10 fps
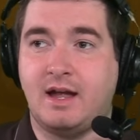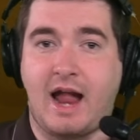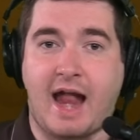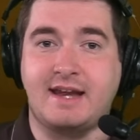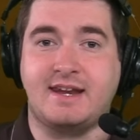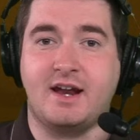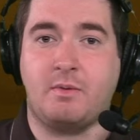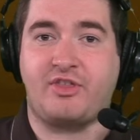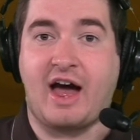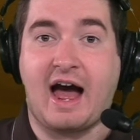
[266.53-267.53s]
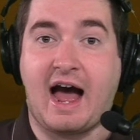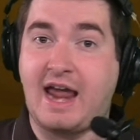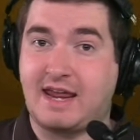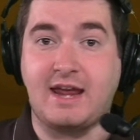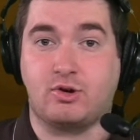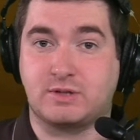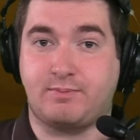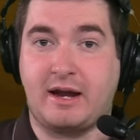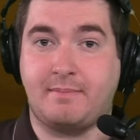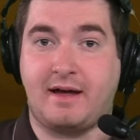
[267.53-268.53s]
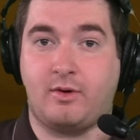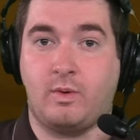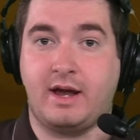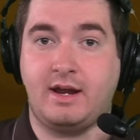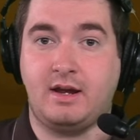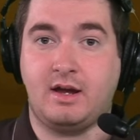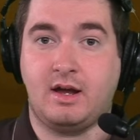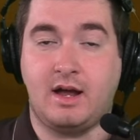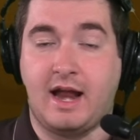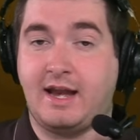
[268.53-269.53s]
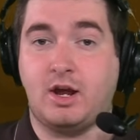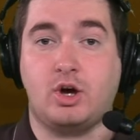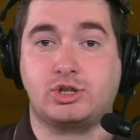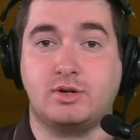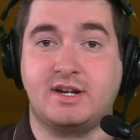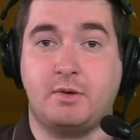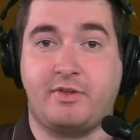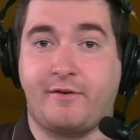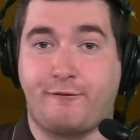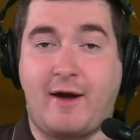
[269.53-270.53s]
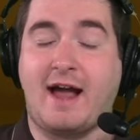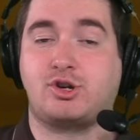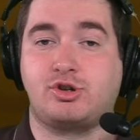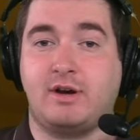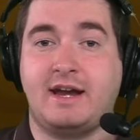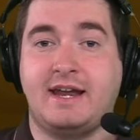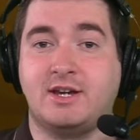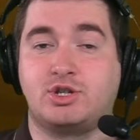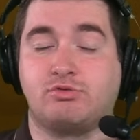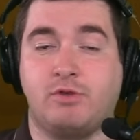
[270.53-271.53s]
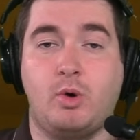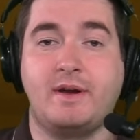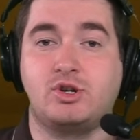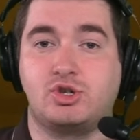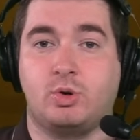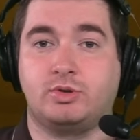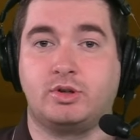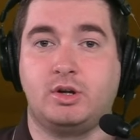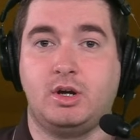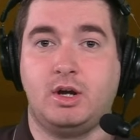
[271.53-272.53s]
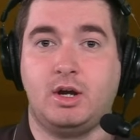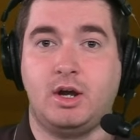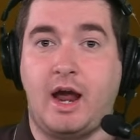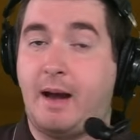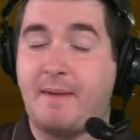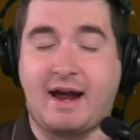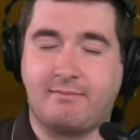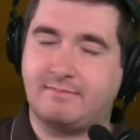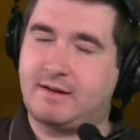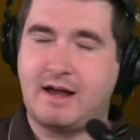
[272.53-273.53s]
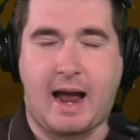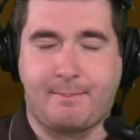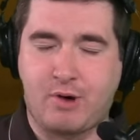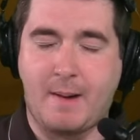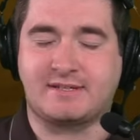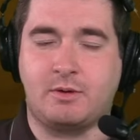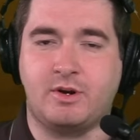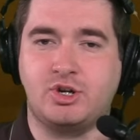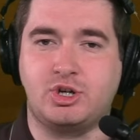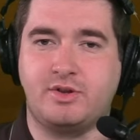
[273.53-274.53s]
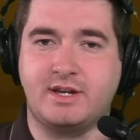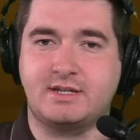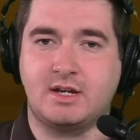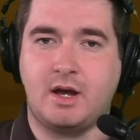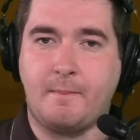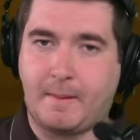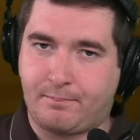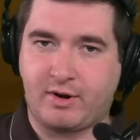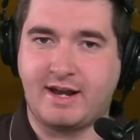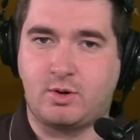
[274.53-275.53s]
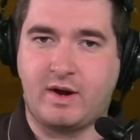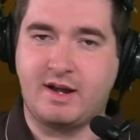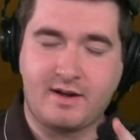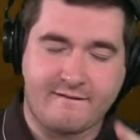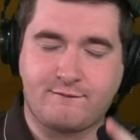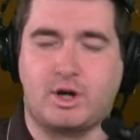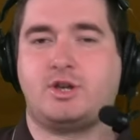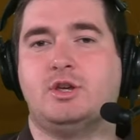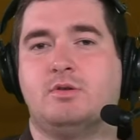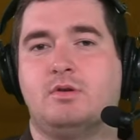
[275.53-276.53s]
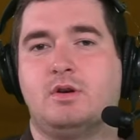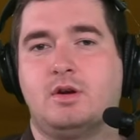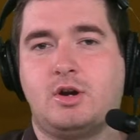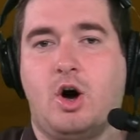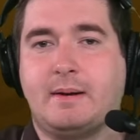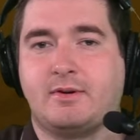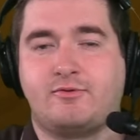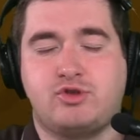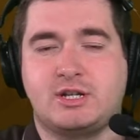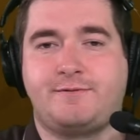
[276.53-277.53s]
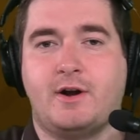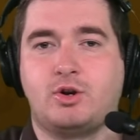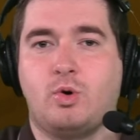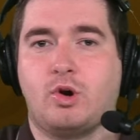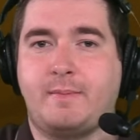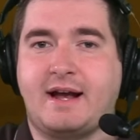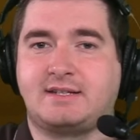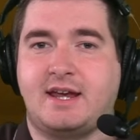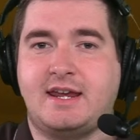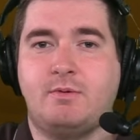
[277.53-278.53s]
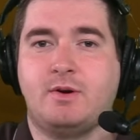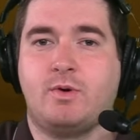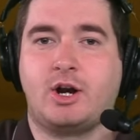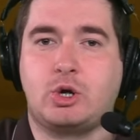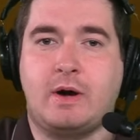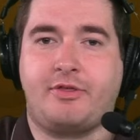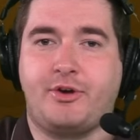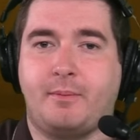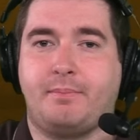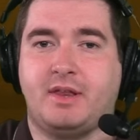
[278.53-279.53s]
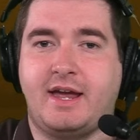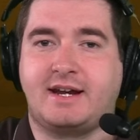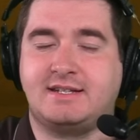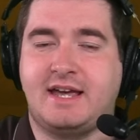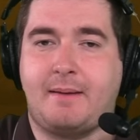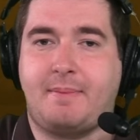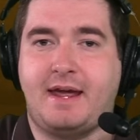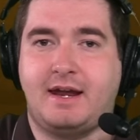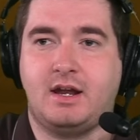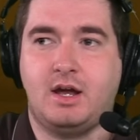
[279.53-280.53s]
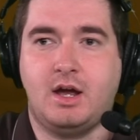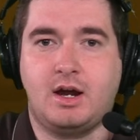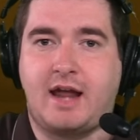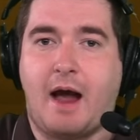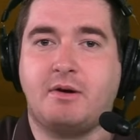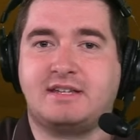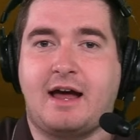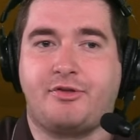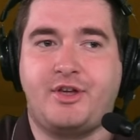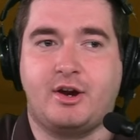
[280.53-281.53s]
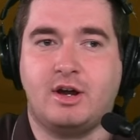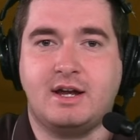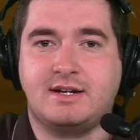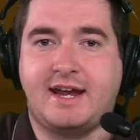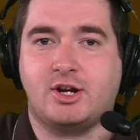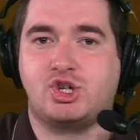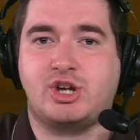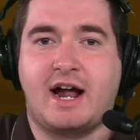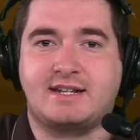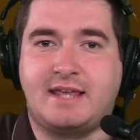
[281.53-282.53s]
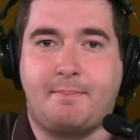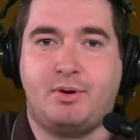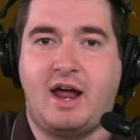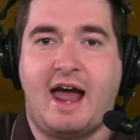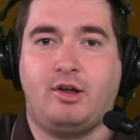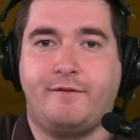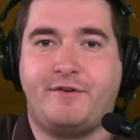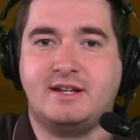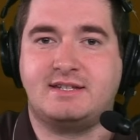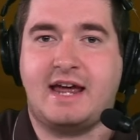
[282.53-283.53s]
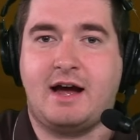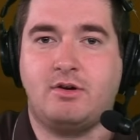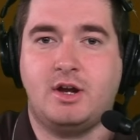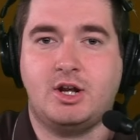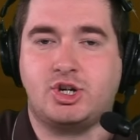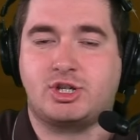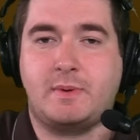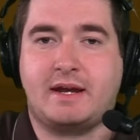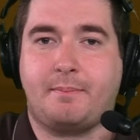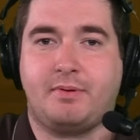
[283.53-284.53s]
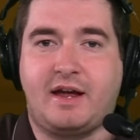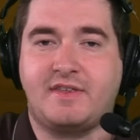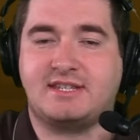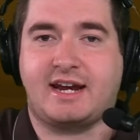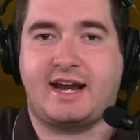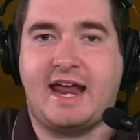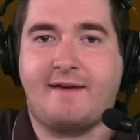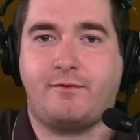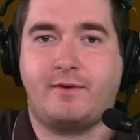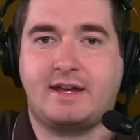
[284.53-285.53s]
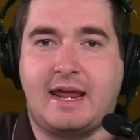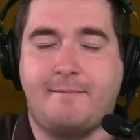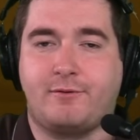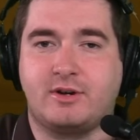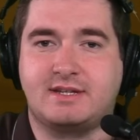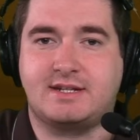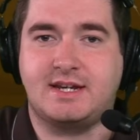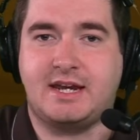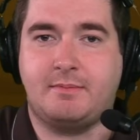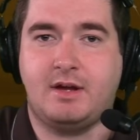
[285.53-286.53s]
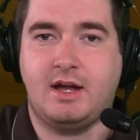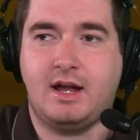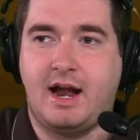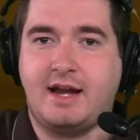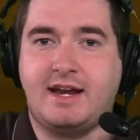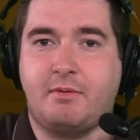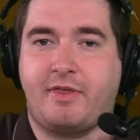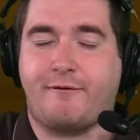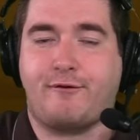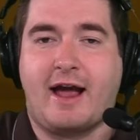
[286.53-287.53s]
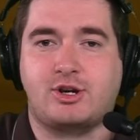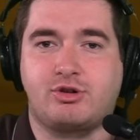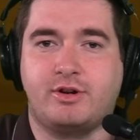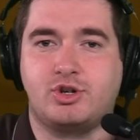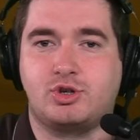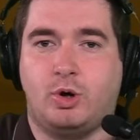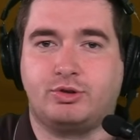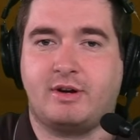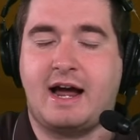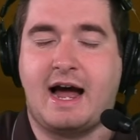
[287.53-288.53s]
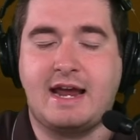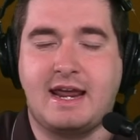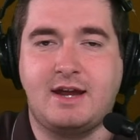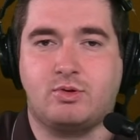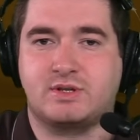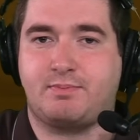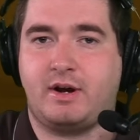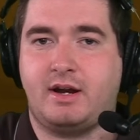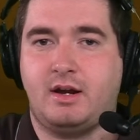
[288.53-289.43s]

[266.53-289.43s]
And he did it with a high ankle sprain, by the way. And he also did it with a fracture in his throwing shoulder. And I promise I wouldn't do this, but Brady Quinn, fuck you. Calling him a trust fund quarterback, saying he wouldn't want to go out there and play because he got paid. Guy was out there taking shots that put elephants down just so he could play the second half of a game for his team. And he did it with a fracture in his shoulder and a high ankle sprain.